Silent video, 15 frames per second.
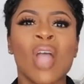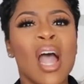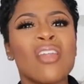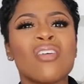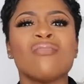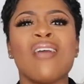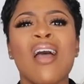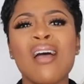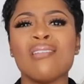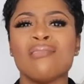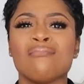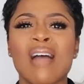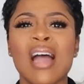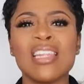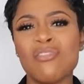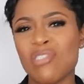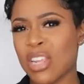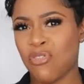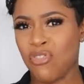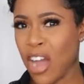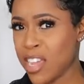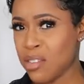I don't know. I didn't
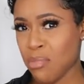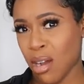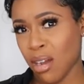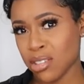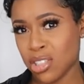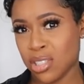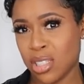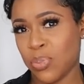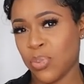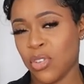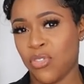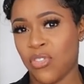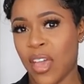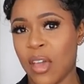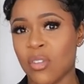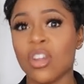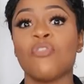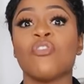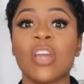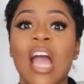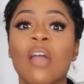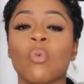really find much, to be fair.
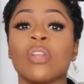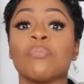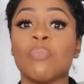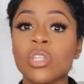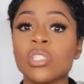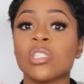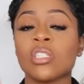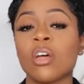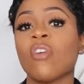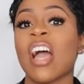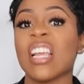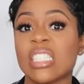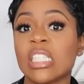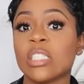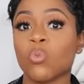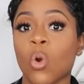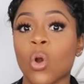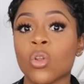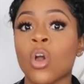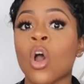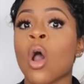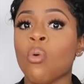Nothing I wanted. Most of the stuff I did
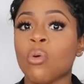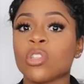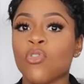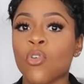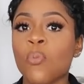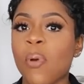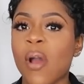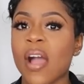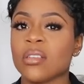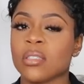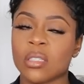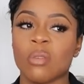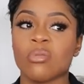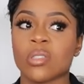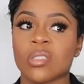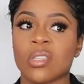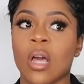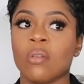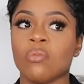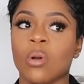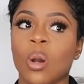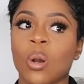want was full price. So I was just
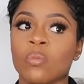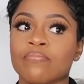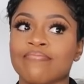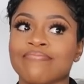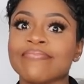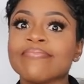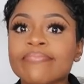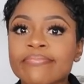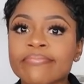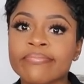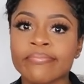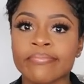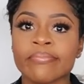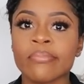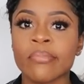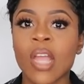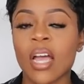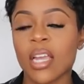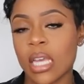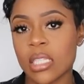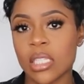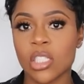like, well,
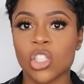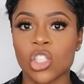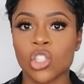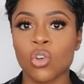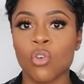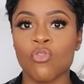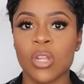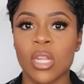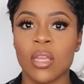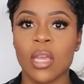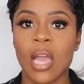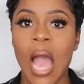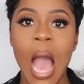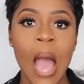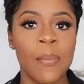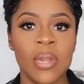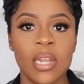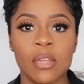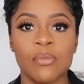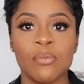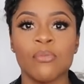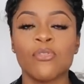I guess it's just not really
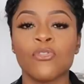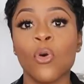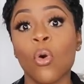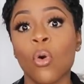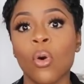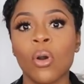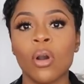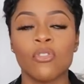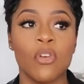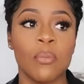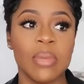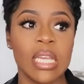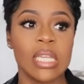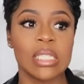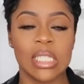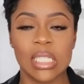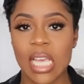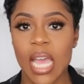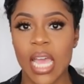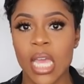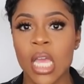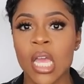happening for, for me
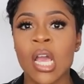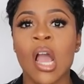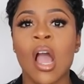today.